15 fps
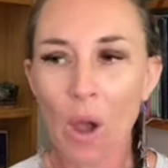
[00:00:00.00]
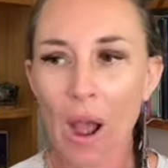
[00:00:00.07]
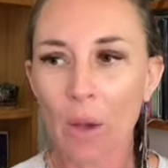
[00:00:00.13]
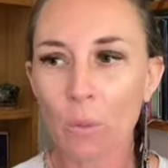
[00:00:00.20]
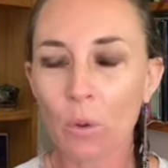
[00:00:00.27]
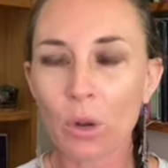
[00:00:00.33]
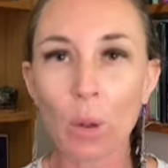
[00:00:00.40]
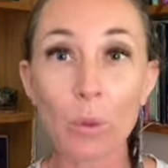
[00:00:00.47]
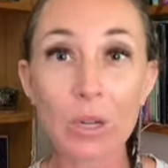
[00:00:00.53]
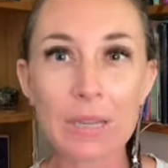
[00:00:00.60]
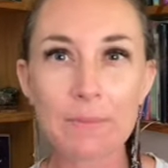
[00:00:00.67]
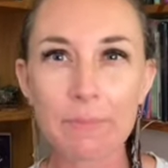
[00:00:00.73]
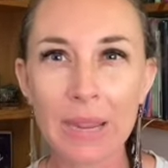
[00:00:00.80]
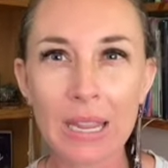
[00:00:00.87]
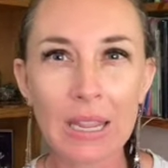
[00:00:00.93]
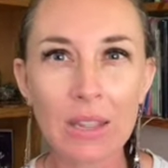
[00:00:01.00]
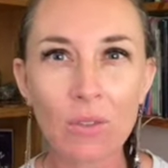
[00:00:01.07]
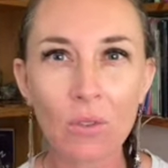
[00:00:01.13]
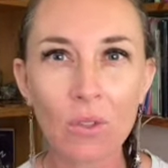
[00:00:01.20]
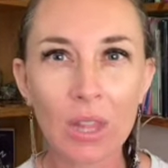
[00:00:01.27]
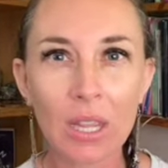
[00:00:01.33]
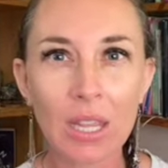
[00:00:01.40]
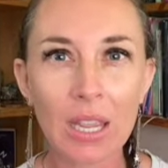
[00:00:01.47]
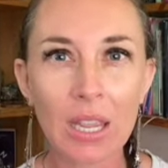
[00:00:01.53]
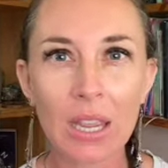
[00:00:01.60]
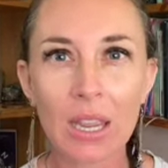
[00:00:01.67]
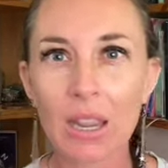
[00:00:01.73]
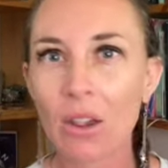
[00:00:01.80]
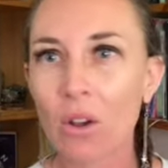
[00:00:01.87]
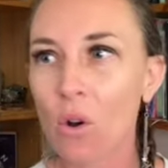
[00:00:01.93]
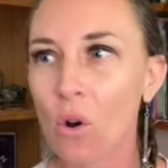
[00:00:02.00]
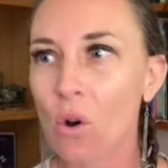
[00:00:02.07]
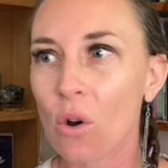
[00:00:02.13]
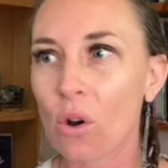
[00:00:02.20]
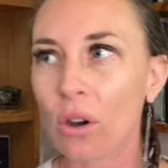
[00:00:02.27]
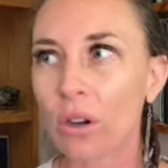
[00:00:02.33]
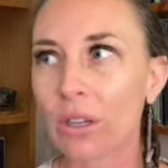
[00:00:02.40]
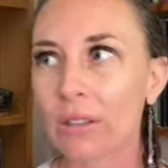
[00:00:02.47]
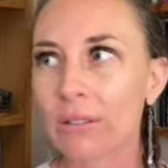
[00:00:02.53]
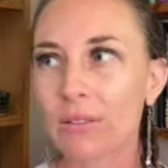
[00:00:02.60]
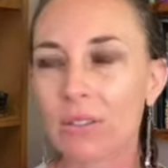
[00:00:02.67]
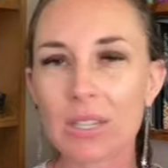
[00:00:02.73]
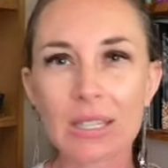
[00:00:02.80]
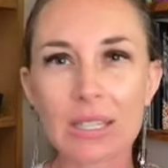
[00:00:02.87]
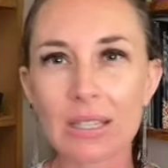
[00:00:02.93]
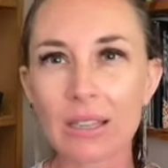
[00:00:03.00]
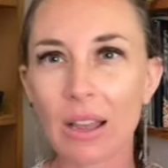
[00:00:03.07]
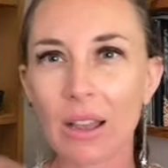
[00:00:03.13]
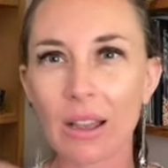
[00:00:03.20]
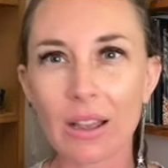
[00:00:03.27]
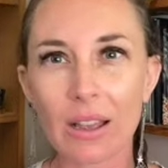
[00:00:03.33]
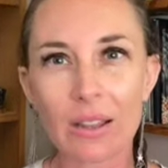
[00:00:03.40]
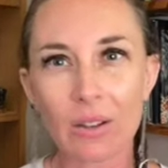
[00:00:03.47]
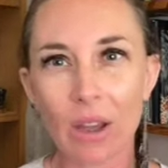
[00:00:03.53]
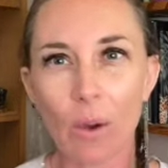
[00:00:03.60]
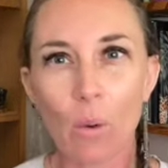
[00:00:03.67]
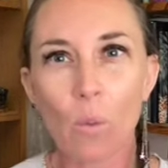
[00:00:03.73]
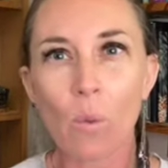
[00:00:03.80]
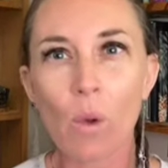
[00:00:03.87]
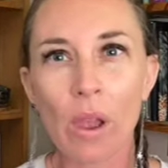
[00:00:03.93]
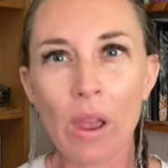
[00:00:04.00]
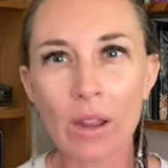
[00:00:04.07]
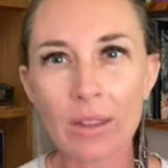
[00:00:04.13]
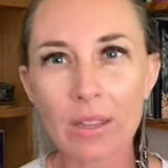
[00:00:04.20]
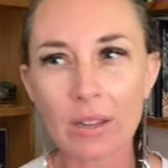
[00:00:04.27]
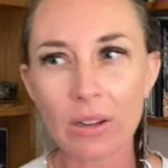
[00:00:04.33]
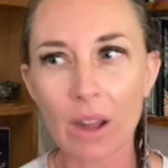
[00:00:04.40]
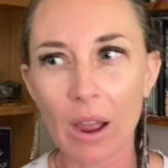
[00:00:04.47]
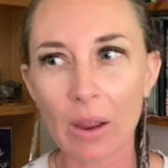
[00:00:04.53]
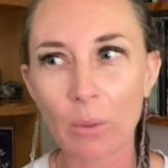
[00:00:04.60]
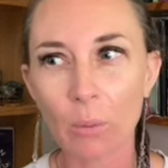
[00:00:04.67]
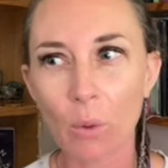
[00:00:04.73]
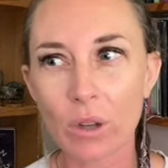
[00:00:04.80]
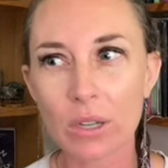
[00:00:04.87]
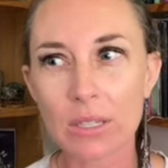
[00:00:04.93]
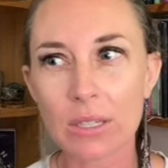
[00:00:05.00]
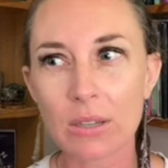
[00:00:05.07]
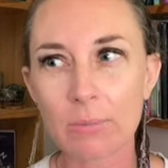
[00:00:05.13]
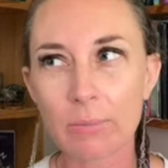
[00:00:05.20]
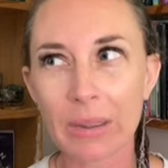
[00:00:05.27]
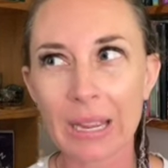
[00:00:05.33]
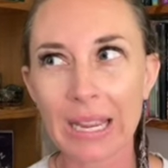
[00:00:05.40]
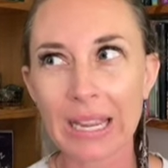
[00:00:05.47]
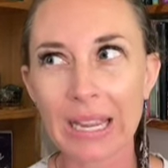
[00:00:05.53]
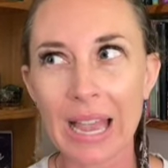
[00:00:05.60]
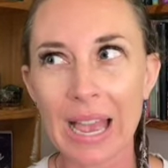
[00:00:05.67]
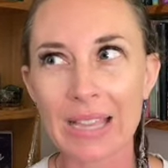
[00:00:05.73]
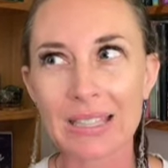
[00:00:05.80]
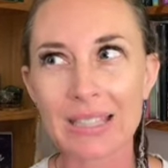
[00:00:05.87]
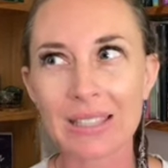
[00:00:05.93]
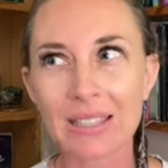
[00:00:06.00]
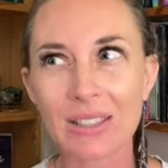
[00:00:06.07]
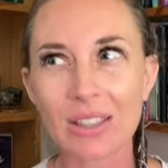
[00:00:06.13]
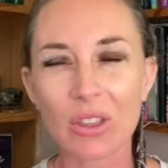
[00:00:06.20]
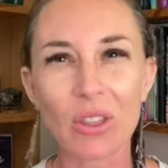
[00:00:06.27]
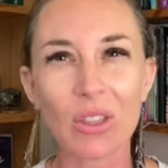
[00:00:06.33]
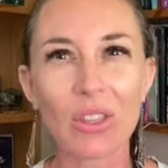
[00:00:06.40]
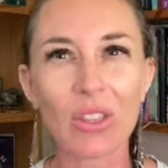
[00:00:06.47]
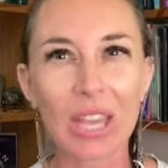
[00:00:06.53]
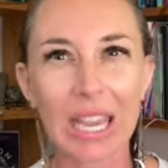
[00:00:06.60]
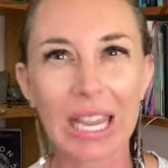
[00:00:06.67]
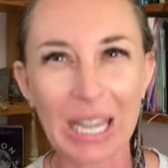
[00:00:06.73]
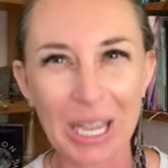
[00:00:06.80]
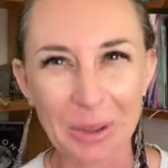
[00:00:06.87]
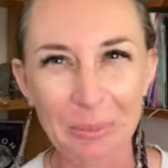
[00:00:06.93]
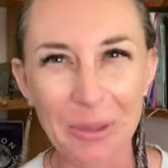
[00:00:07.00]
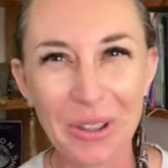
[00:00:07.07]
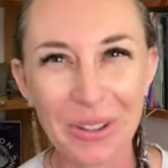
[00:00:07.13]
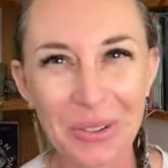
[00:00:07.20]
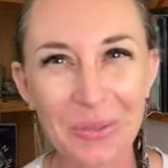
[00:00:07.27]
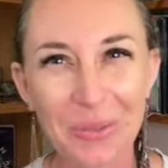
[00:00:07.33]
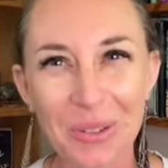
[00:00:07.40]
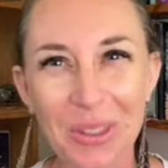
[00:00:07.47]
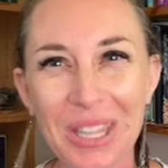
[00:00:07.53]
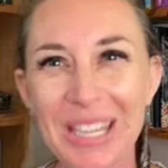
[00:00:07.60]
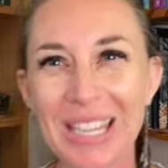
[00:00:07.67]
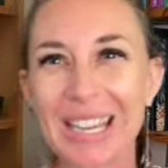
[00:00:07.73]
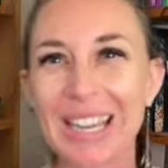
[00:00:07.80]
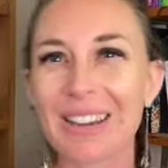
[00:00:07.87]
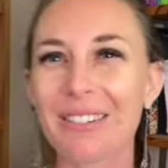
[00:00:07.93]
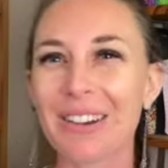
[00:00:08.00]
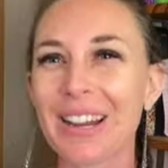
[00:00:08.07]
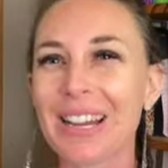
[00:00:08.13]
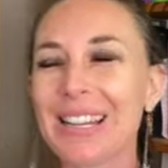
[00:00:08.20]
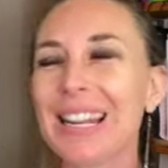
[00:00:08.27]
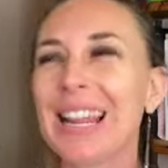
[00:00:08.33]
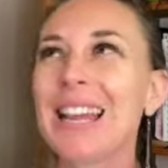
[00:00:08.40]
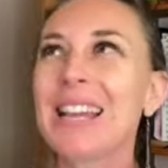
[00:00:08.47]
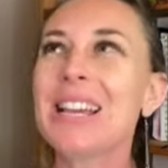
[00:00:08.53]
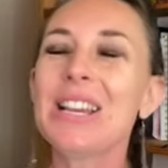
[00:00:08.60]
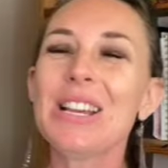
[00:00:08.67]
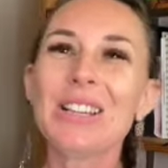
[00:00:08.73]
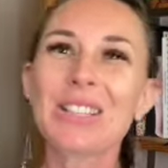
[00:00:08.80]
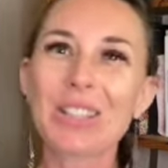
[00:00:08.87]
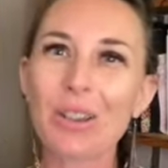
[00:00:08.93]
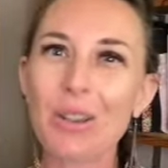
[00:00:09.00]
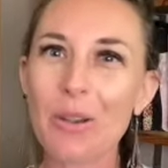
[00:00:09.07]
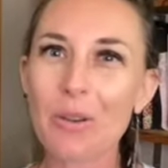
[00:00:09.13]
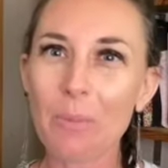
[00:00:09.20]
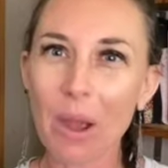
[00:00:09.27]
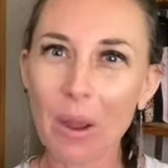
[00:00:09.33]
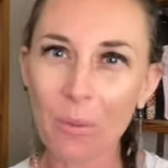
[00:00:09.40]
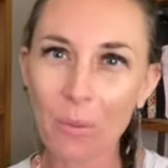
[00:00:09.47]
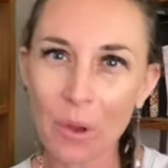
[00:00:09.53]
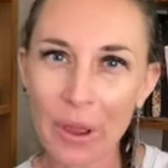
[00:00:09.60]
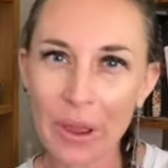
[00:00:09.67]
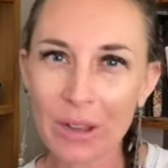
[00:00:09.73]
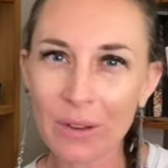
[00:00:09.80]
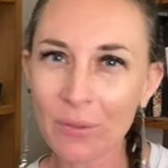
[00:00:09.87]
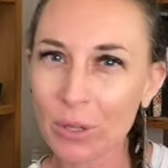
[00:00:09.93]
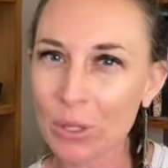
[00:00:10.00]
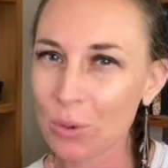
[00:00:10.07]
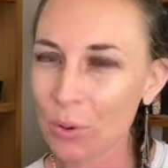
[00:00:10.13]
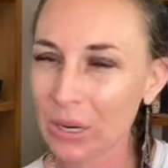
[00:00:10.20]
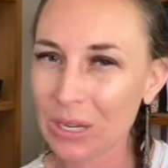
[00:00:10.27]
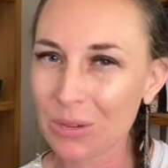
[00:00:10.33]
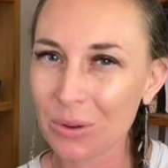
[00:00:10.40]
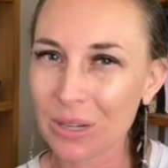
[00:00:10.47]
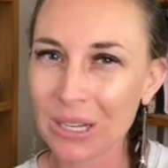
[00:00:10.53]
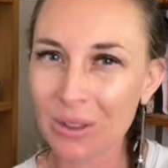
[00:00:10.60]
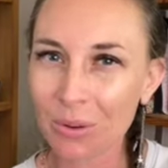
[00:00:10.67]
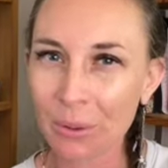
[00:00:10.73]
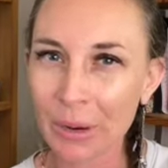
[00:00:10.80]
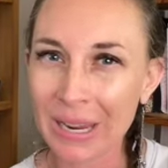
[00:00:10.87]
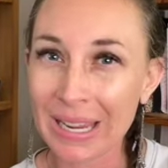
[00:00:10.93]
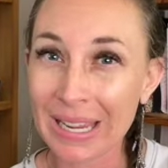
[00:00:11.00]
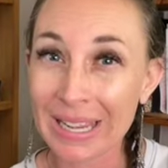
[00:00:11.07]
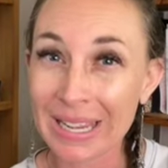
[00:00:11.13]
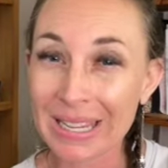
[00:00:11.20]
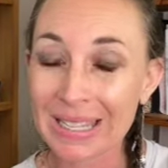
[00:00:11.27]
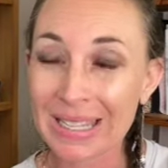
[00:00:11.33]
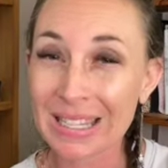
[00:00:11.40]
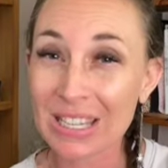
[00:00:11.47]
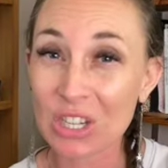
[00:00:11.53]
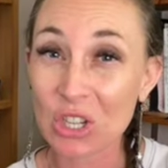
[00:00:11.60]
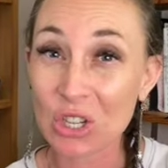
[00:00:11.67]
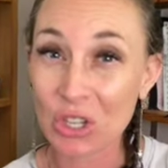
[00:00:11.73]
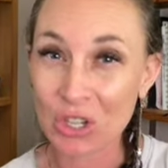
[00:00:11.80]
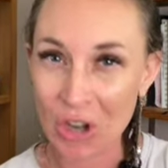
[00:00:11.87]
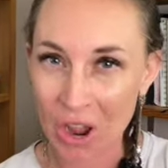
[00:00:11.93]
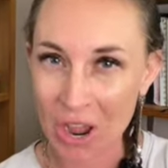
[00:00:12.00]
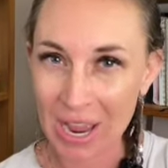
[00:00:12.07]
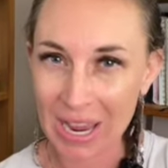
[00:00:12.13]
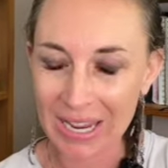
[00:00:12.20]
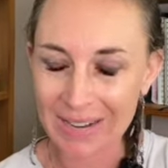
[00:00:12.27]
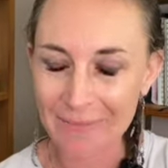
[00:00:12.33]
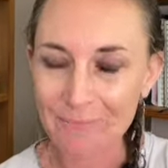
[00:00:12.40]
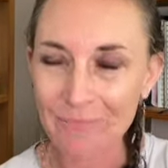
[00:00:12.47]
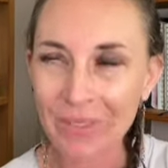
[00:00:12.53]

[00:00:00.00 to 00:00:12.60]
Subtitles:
what I want to be for the year, or just a word that I want to be as the theme for the year, right? So my word for 2023 is shine.